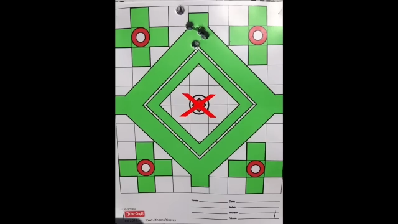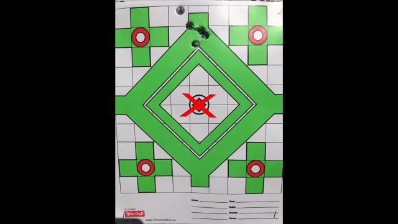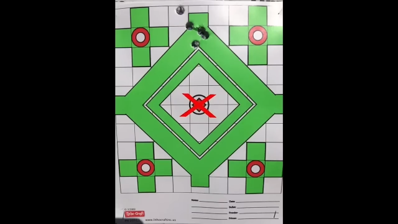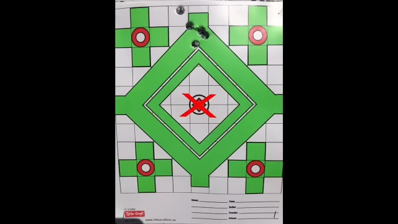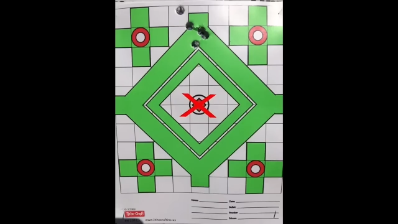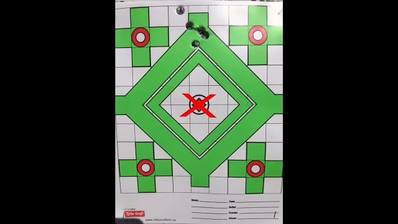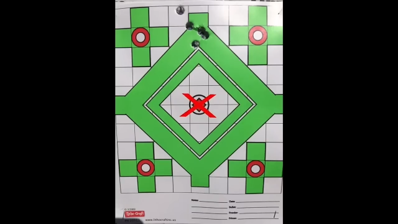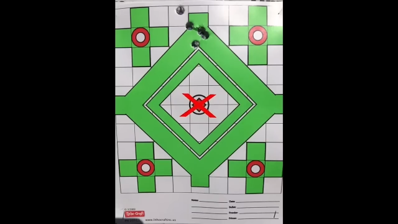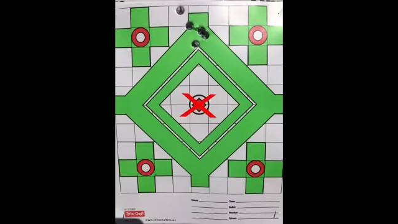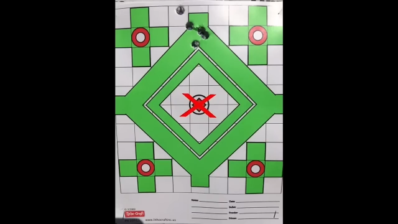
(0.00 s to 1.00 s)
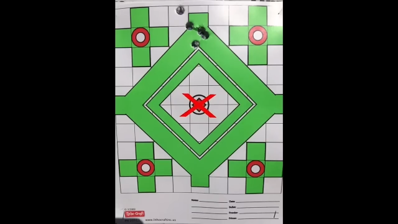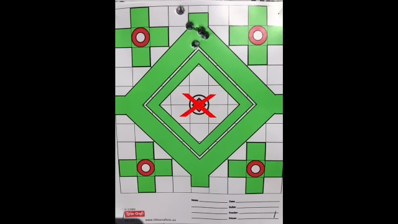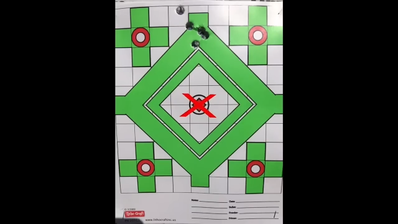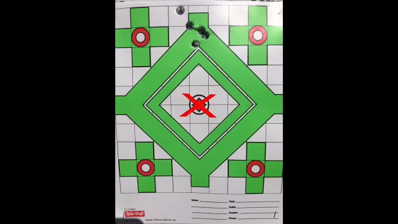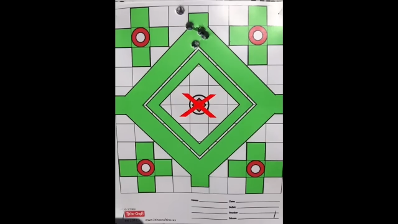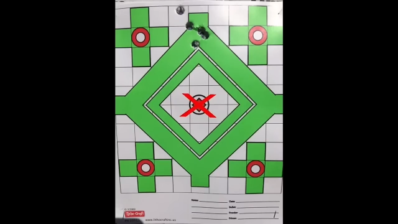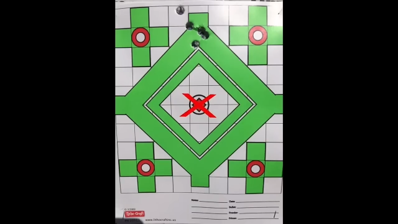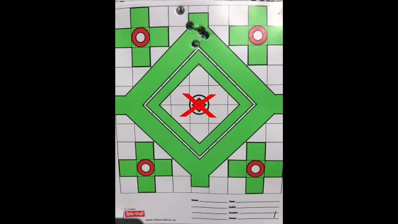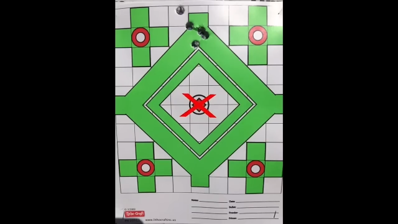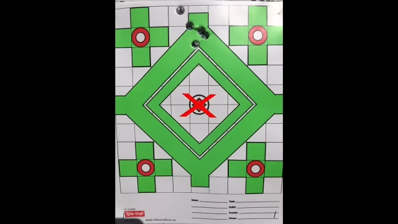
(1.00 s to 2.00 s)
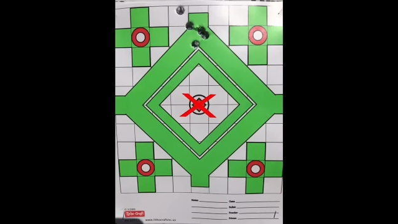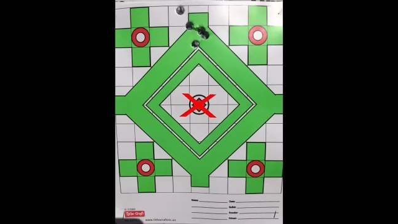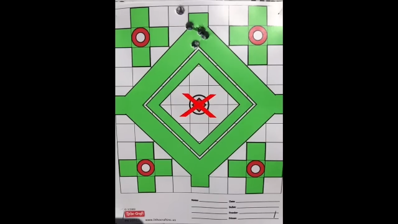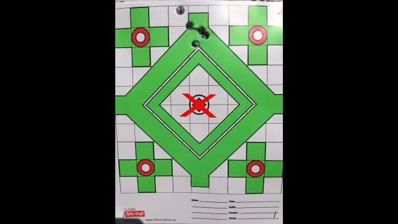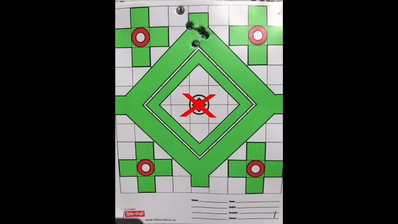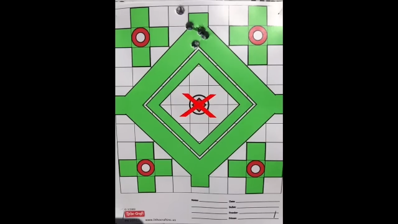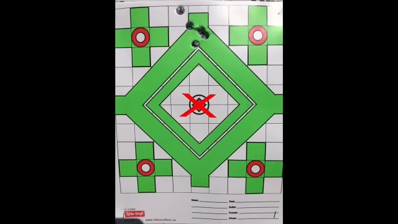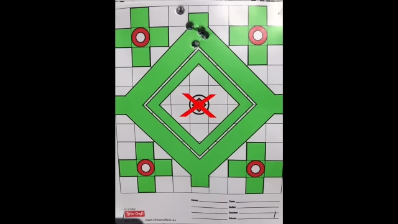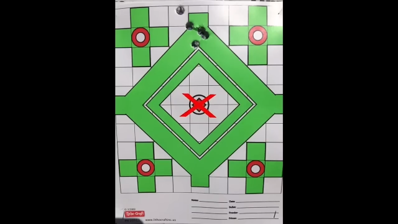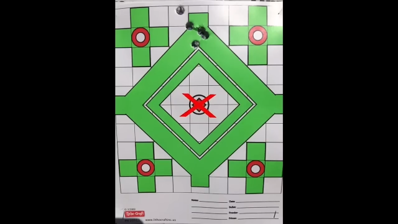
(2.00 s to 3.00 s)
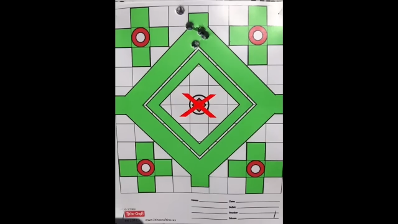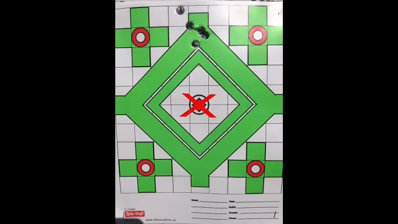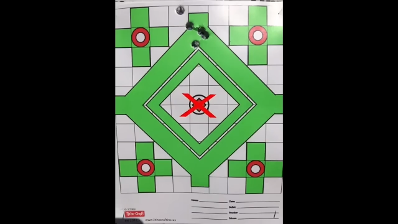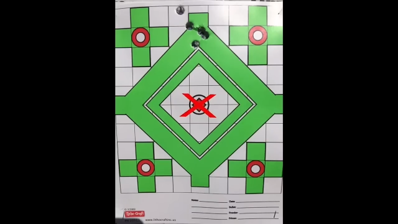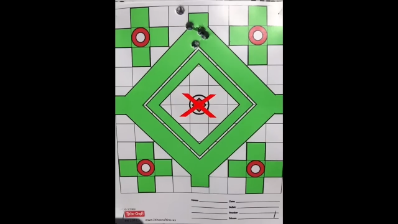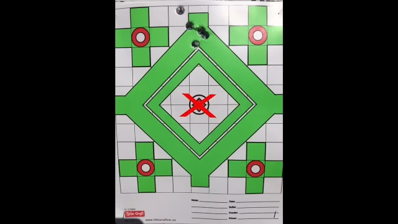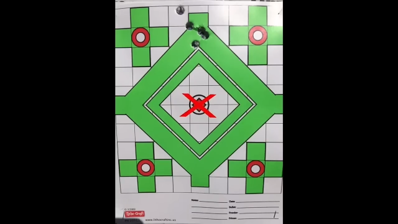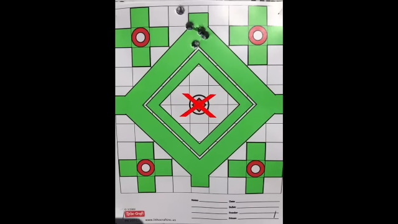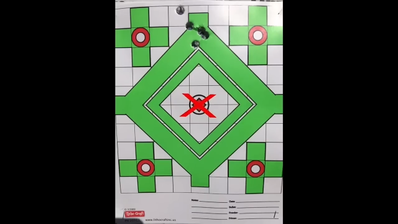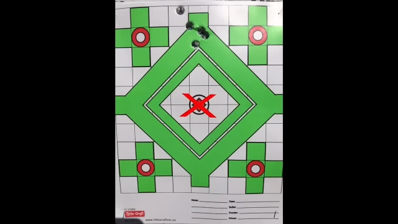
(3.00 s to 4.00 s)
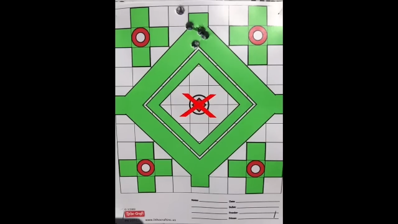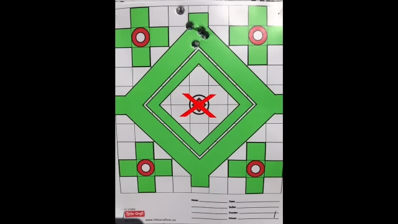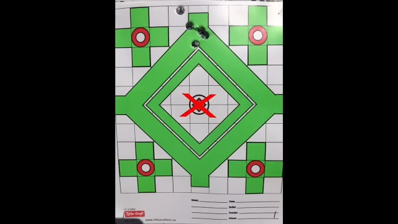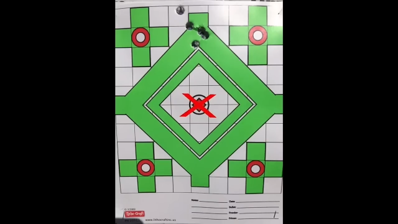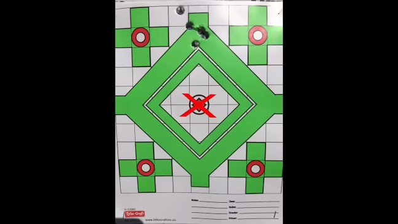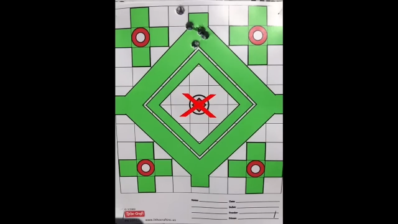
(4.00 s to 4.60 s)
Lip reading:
No face is visible, so there are no lips to read.